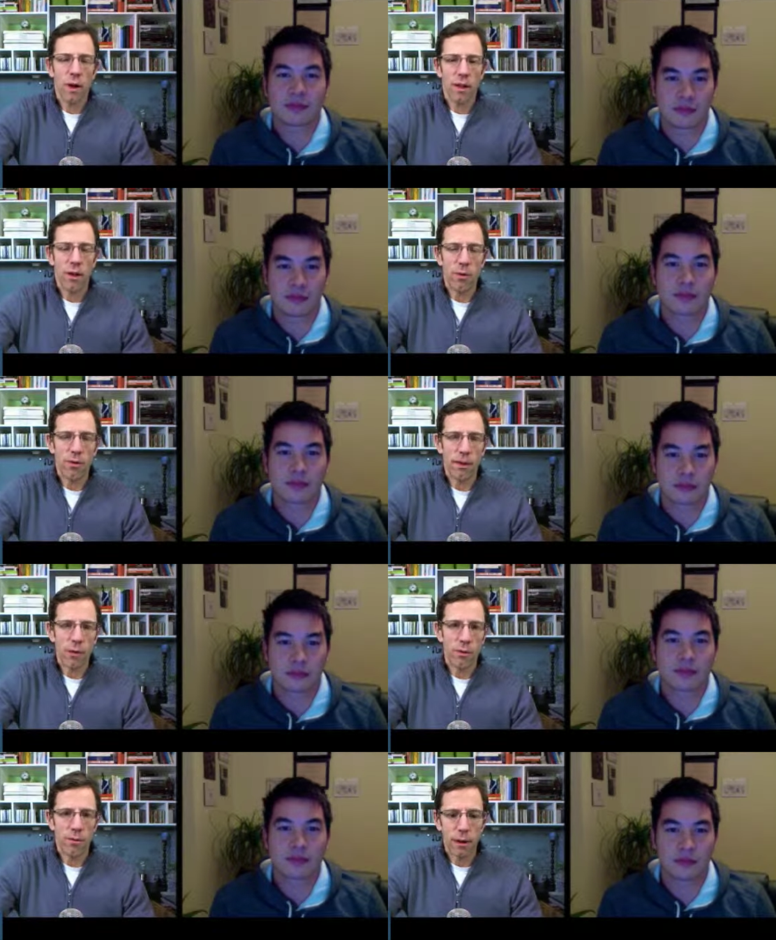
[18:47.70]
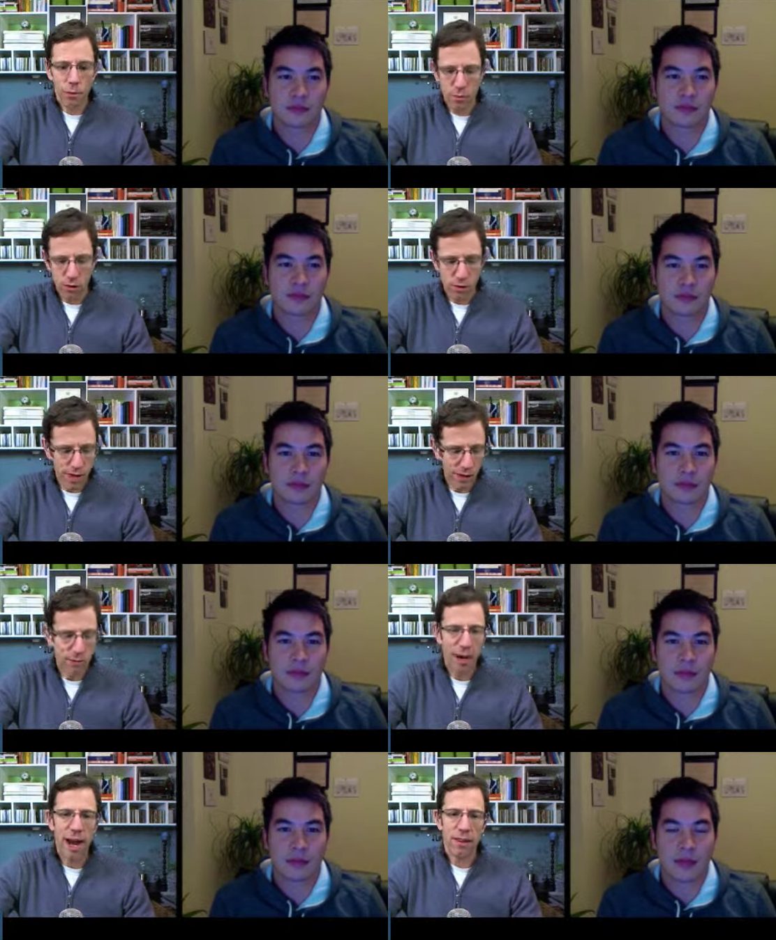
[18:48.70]
Speaker 1: one that would that would that would push you
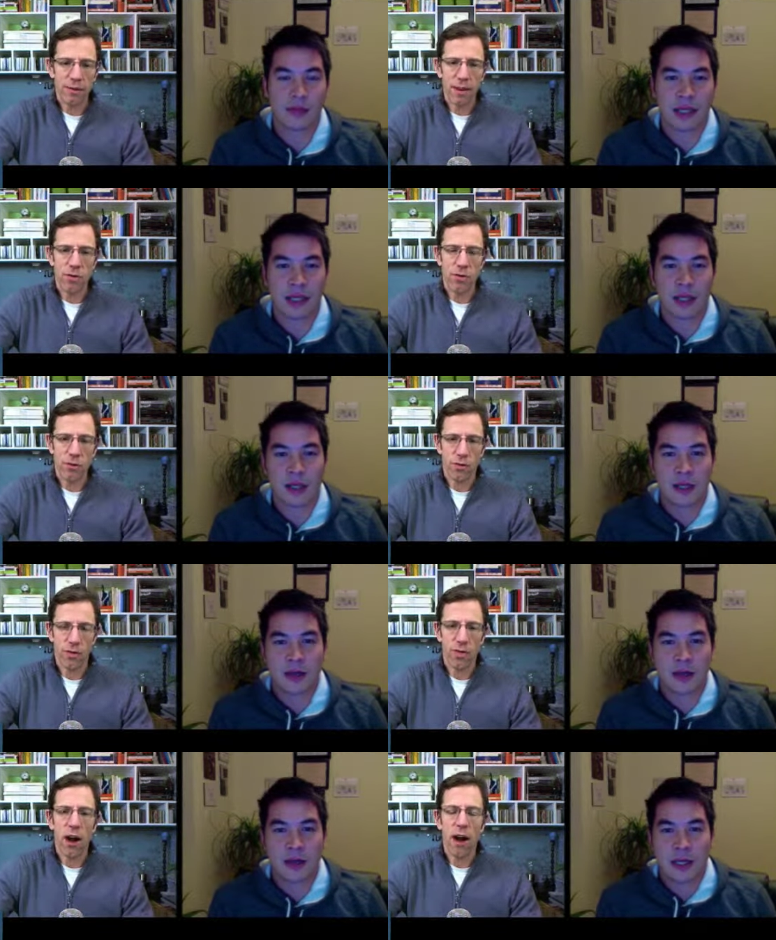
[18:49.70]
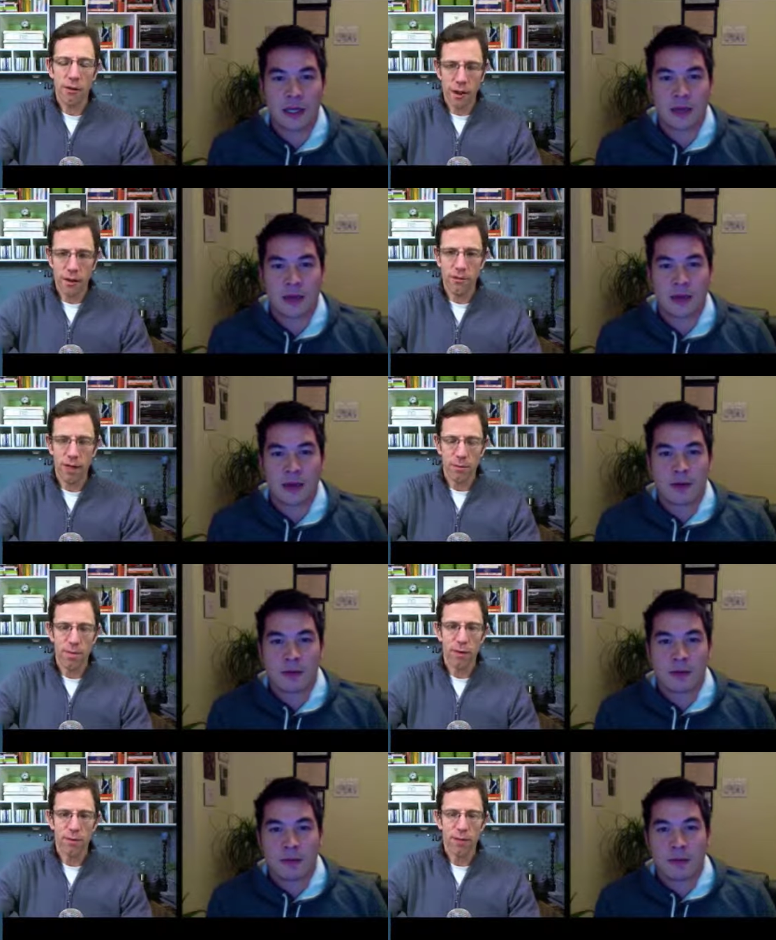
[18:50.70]
down the path of outsourcing or hiring a
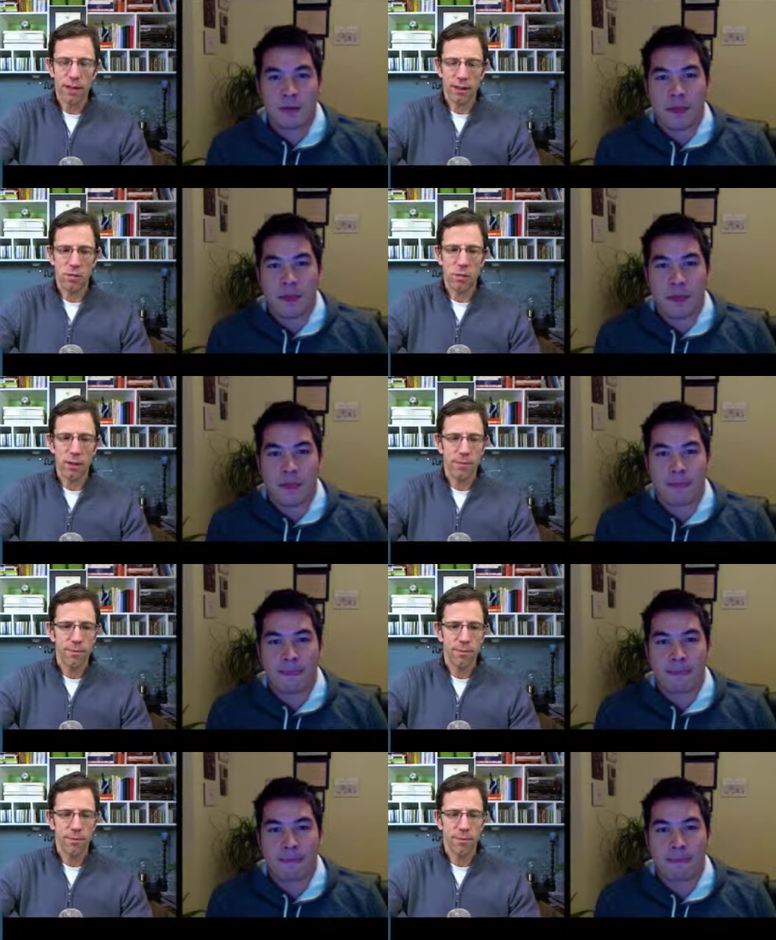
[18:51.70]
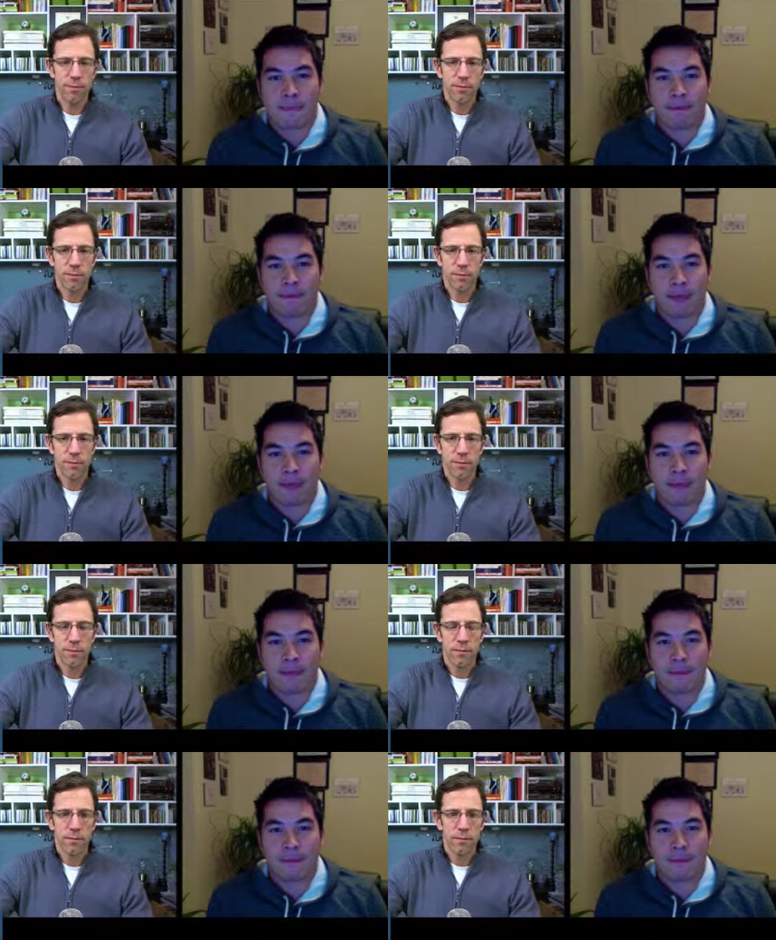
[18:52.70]
developer at this point?
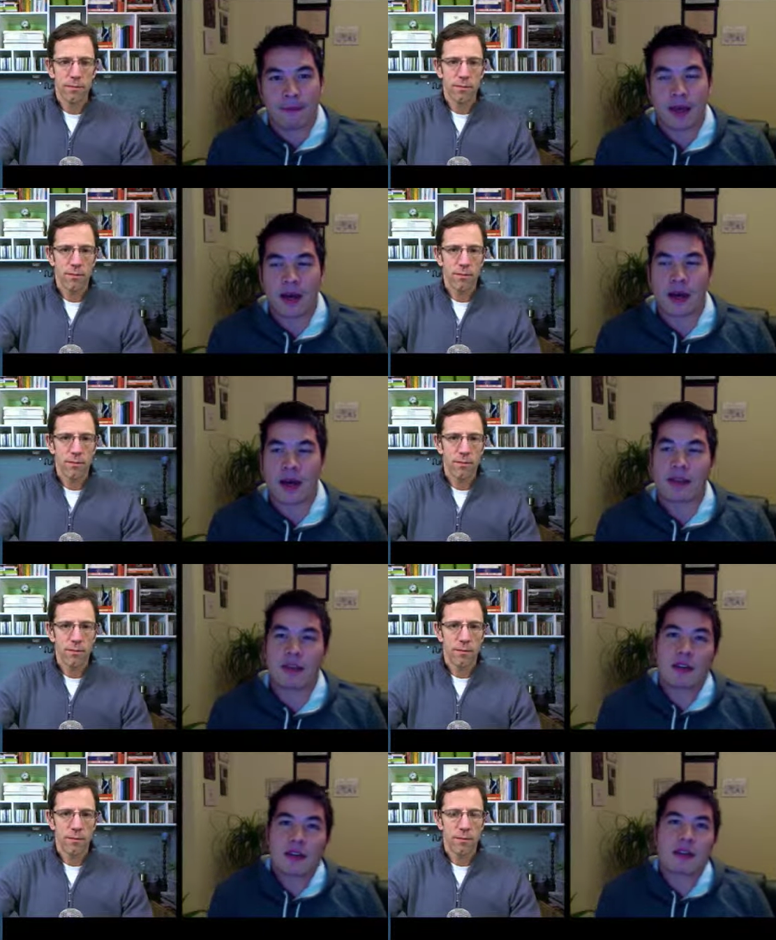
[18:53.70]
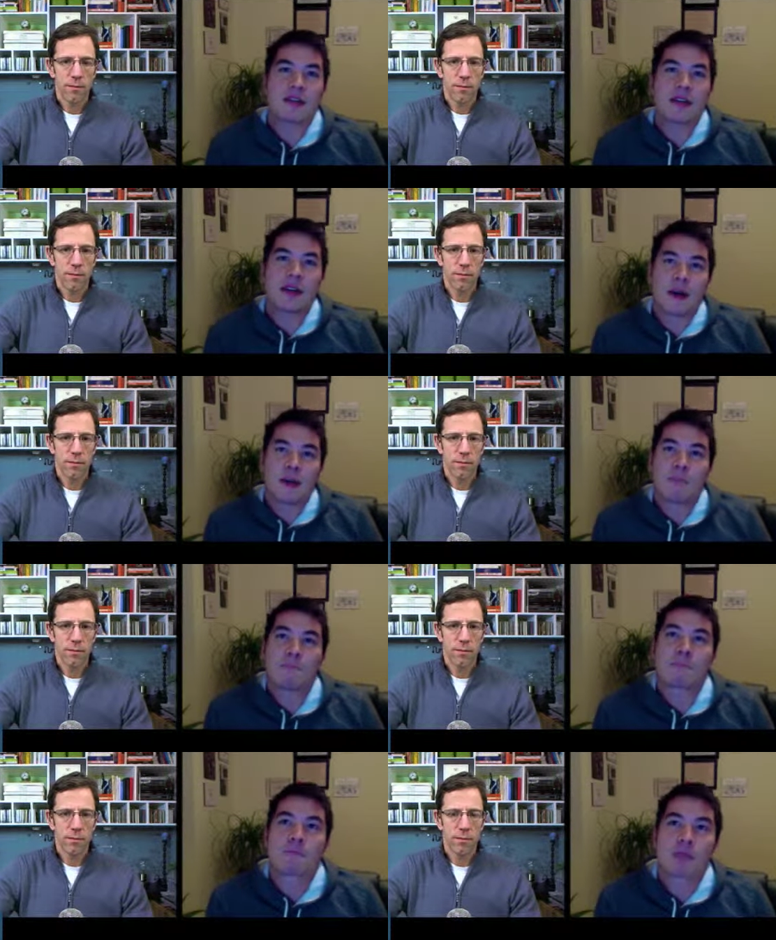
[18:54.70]
Speaker 2: Yeah, I think it's
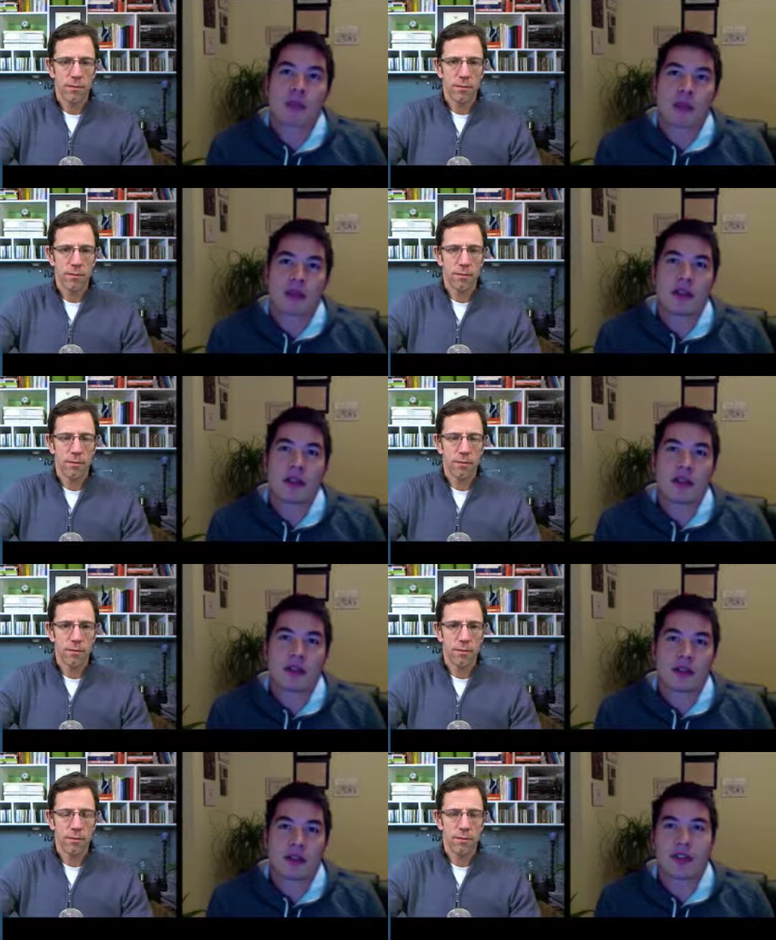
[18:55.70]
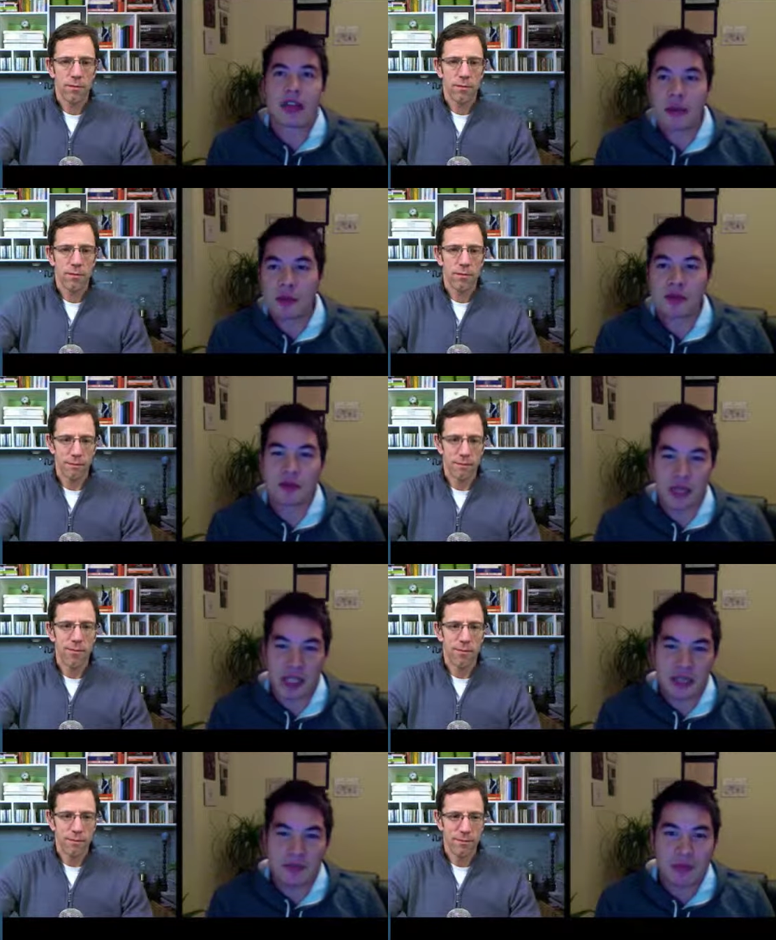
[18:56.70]
um, you know there's there's time and there's
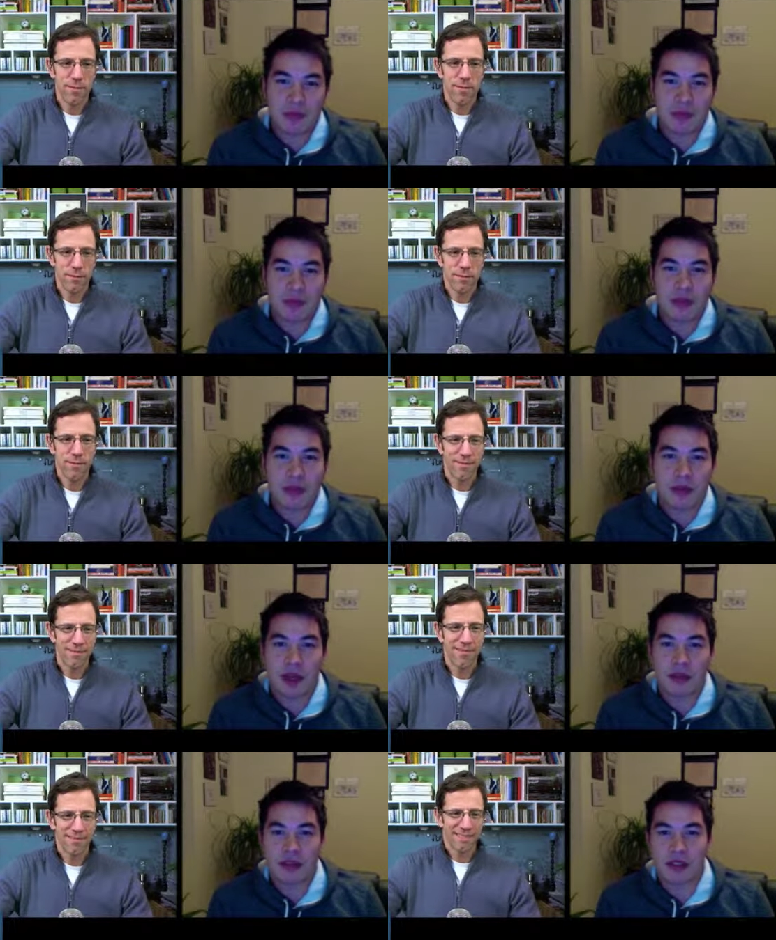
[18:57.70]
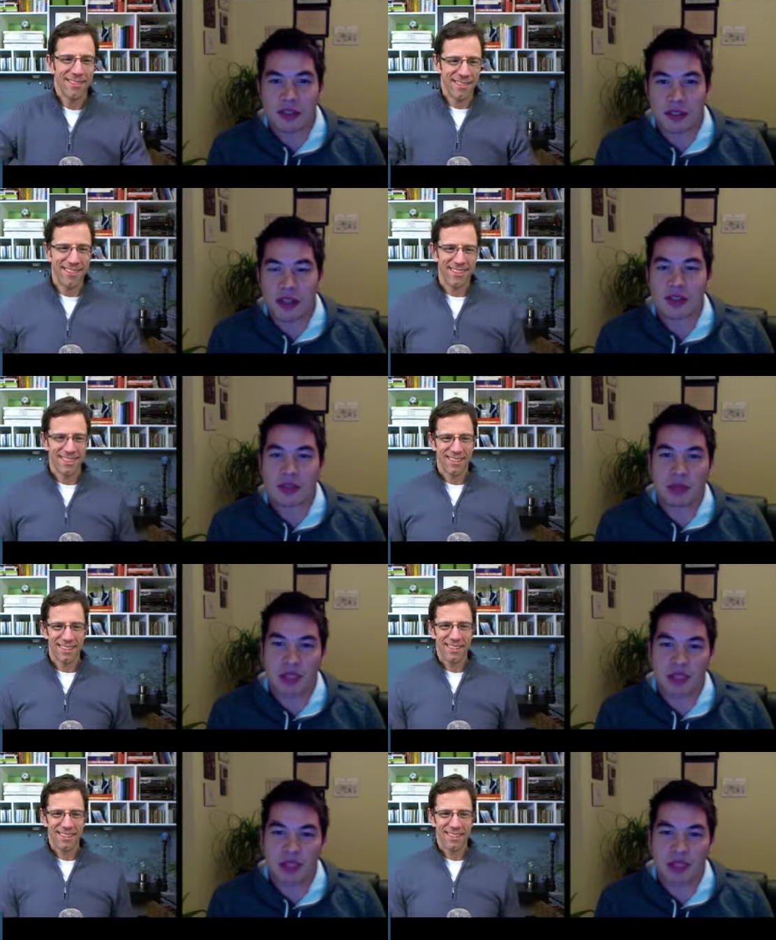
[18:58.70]
money, which is the as the big